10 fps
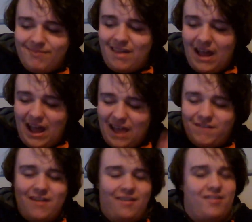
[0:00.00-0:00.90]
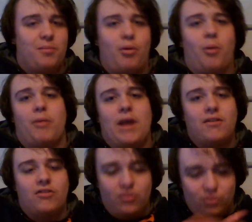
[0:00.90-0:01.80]
I feel it's appropriate
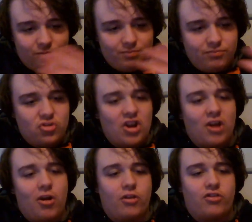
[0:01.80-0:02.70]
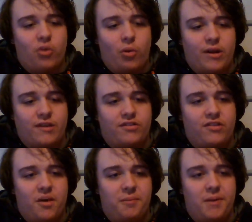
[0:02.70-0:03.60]
to share our stories
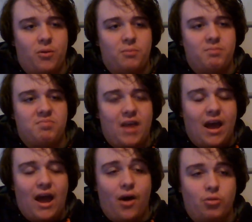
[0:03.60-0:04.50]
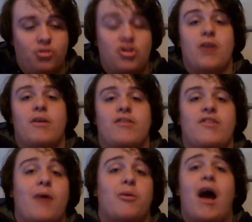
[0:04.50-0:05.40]
about how generous,
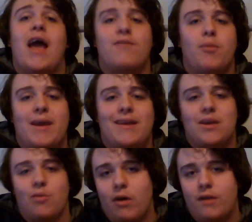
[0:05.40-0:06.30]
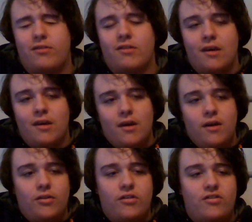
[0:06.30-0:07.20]
how kind of a man he was.
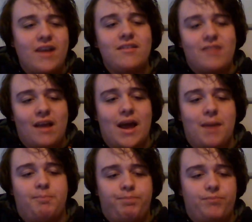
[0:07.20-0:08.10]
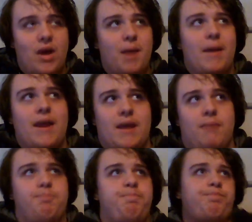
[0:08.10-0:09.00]
The second time I met
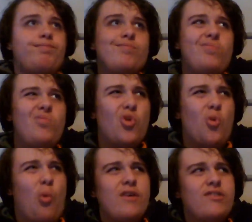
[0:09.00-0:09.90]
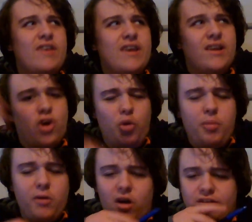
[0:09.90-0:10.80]
him was in
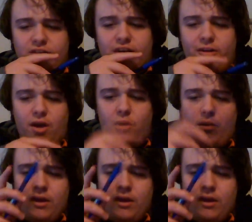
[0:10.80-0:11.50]
Cobourg, Ontario.